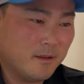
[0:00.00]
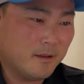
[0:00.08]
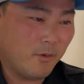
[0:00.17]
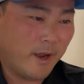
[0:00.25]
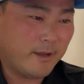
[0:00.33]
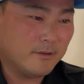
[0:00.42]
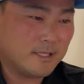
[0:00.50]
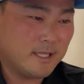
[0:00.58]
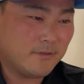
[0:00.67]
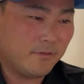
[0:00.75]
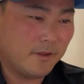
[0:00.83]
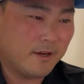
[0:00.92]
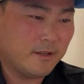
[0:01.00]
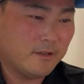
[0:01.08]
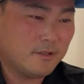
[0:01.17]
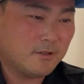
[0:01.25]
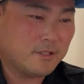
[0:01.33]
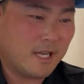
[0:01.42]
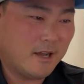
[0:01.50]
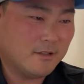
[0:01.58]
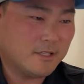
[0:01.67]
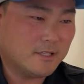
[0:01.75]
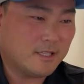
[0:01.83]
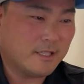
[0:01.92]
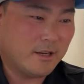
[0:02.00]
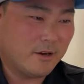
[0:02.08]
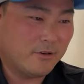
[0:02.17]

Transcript: Rhino says Flair does those challenges and they are